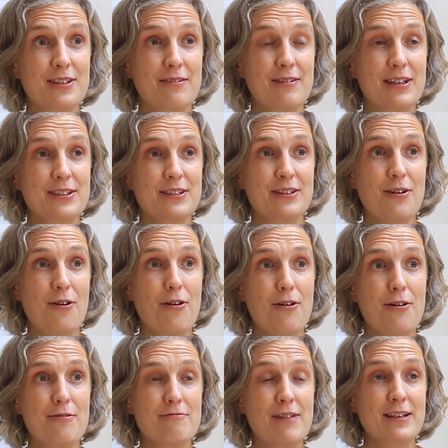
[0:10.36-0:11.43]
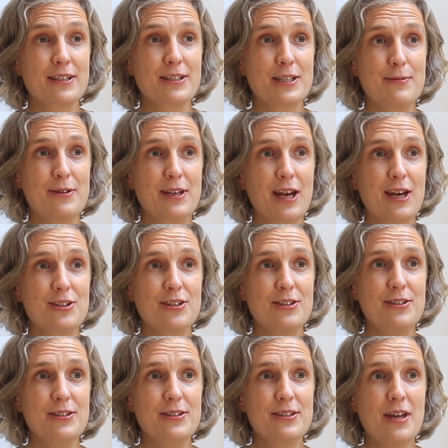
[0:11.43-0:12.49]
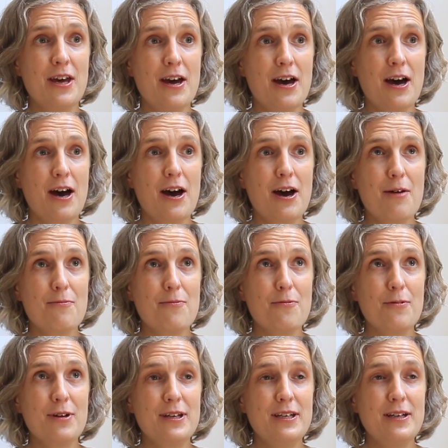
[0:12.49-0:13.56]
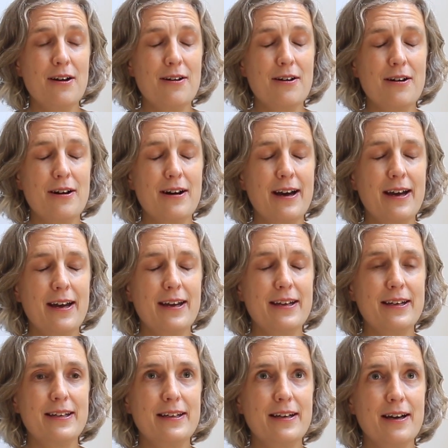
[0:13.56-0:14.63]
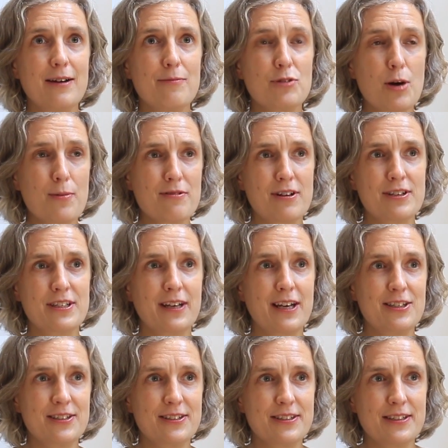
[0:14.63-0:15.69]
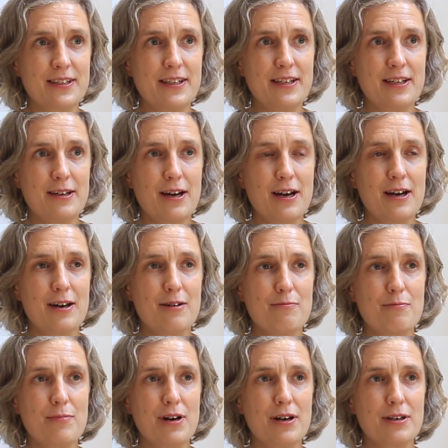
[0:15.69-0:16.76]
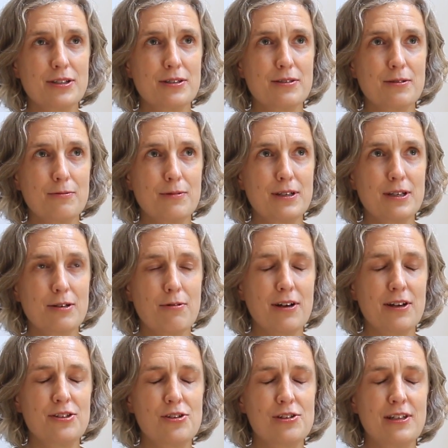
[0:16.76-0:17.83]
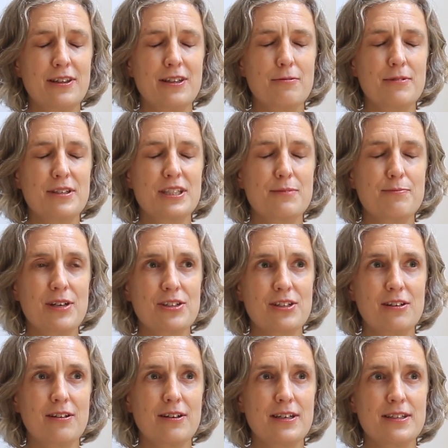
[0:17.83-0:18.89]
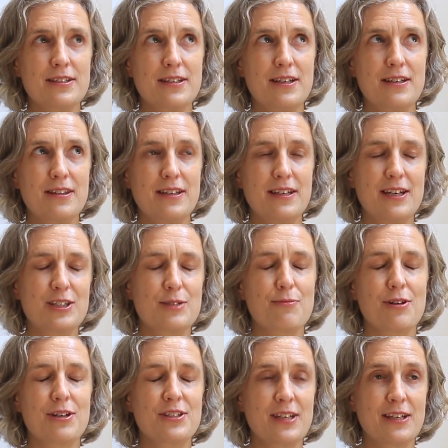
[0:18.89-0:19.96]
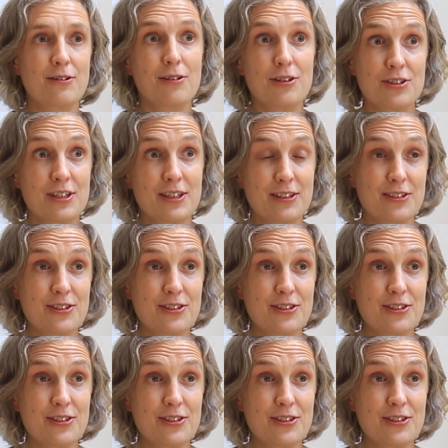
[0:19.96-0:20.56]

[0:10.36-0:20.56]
Director of Radix Communications. We are a copywriting agency, but we're quite unusual in that we specialise in the enterprise technology